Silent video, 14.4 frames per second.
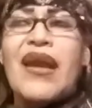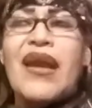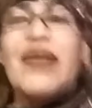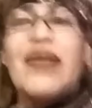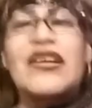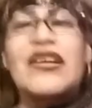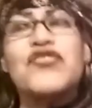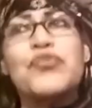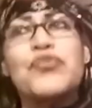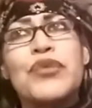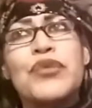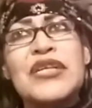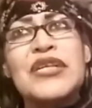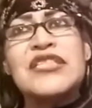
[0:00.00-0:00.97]
it's
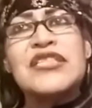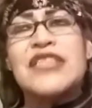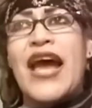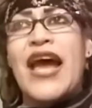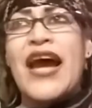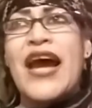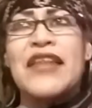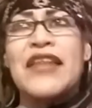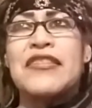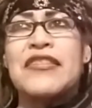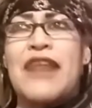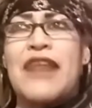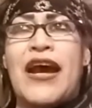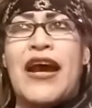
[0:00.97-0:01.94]
really sad
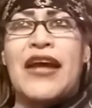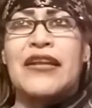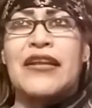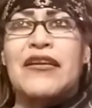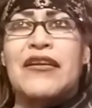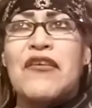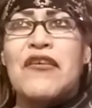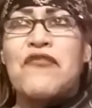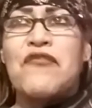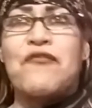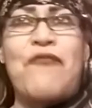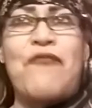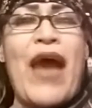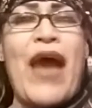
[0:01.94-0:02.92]
that
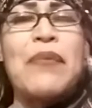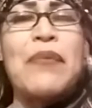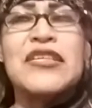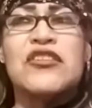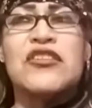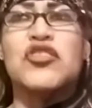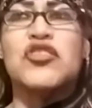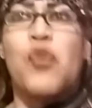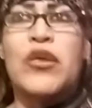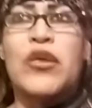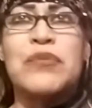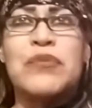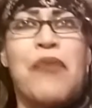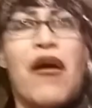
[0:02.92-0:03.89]
families are
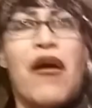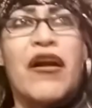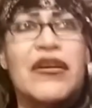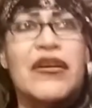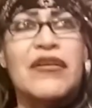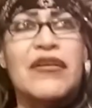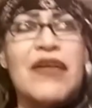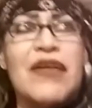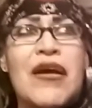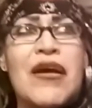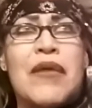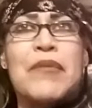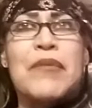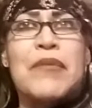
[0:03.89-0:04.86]
torn apart
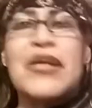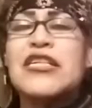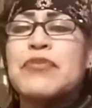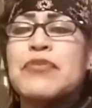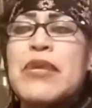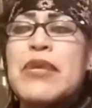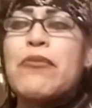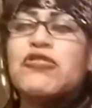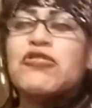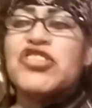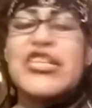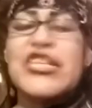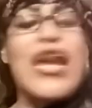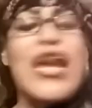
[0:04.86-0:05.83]
because people
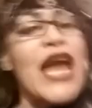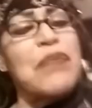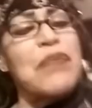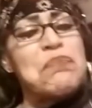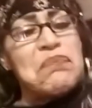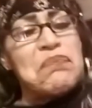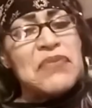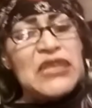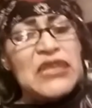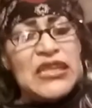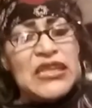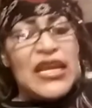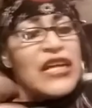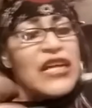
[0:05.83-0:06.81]
just can't
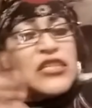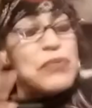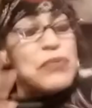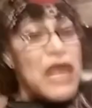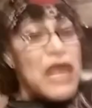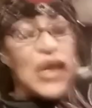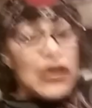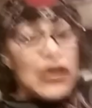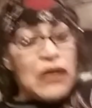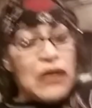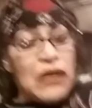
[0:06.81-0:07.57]
let us be,